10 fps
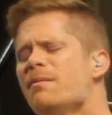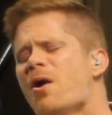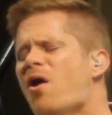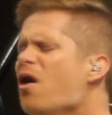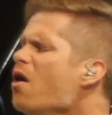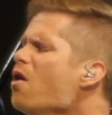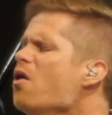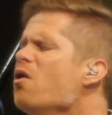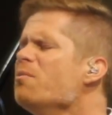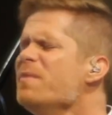
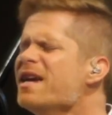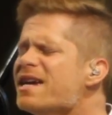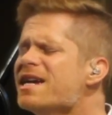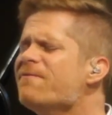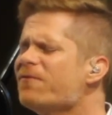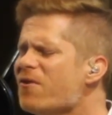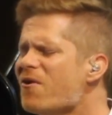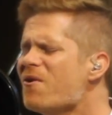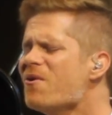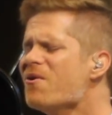hold me
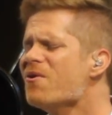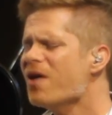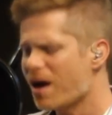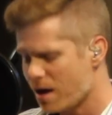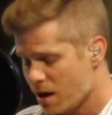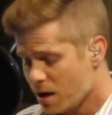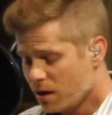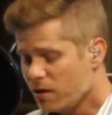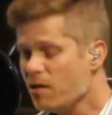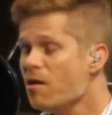for
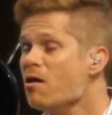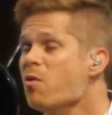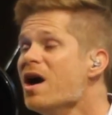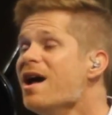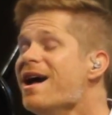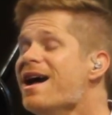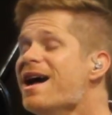a while.